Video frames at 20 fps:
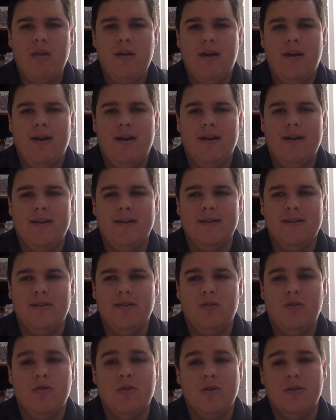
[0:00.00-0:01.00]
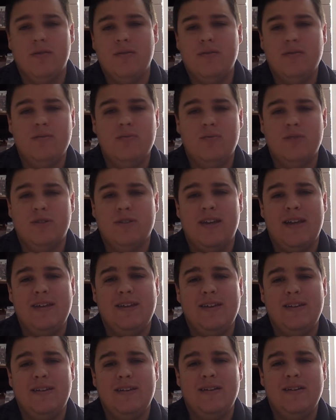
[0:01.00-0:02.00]
uh, or we're
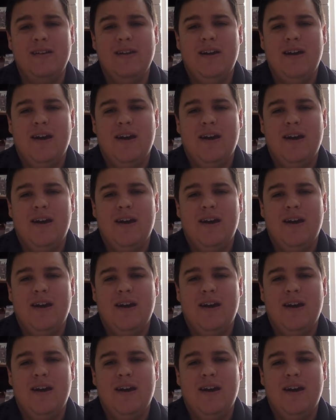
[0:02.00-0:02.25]
taking